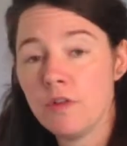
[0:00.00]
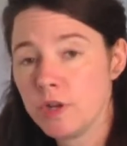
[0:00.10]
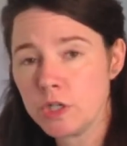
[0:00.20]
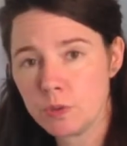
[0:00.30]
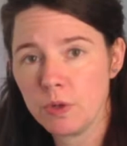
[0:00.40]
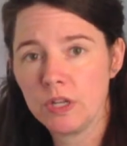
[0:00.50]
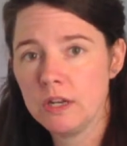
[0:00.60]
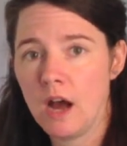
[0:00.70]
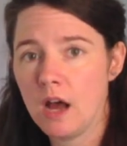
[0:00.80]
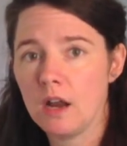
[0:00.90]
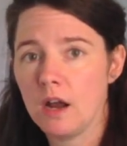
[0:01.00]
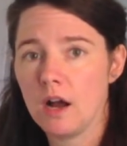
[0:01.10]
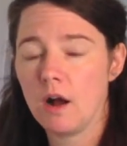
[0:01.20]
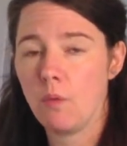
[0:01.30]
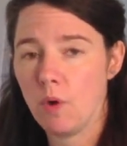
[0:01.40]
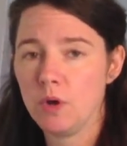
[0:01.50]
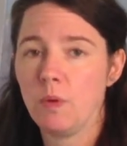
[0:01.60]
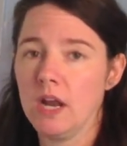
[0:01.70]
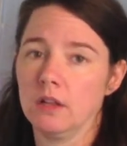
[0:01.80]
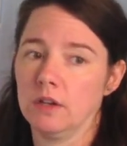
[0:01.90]
There's really not one
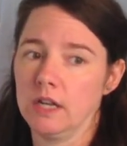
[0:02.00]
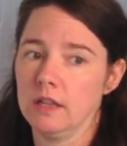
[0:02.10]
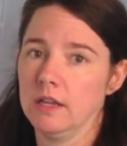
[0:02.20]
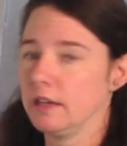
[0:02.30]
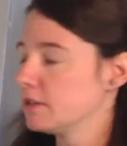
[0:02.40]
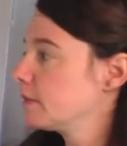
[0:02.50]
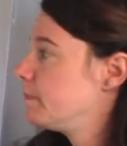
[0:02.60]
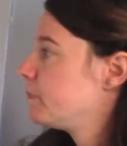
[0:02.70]
way to look at things.